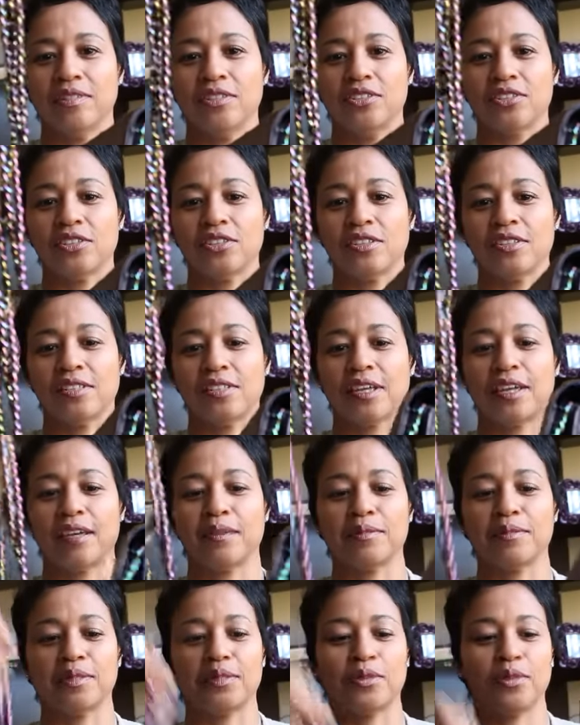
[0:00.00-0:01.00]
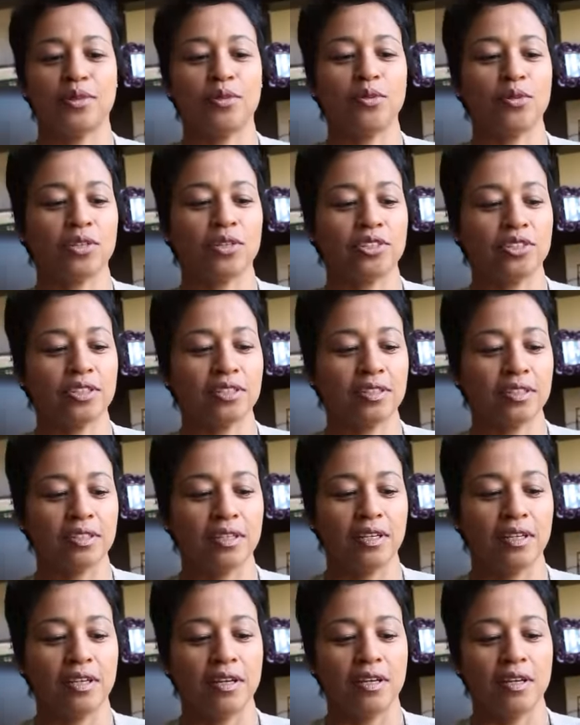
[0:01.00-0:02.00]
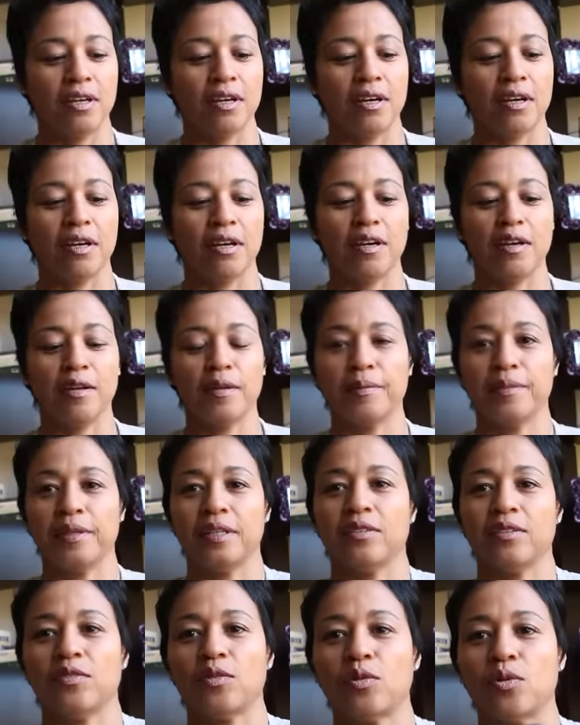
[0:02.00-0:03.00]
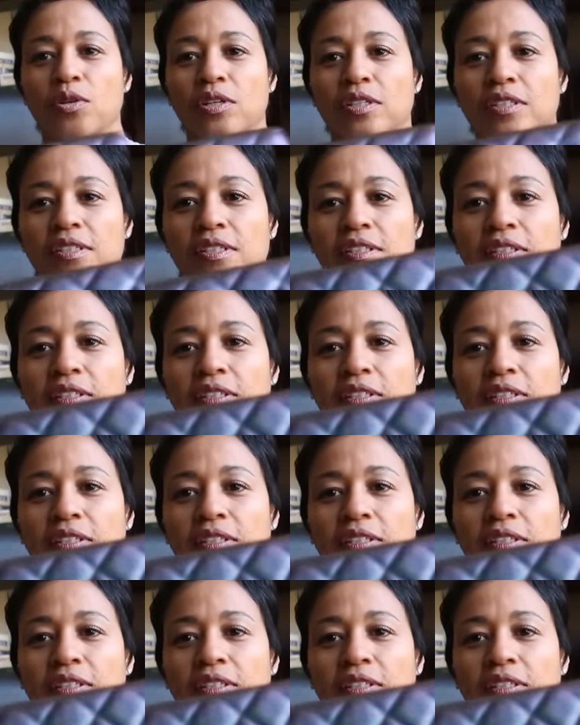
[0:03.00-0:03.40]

Just absolutely gorgeous. And of course,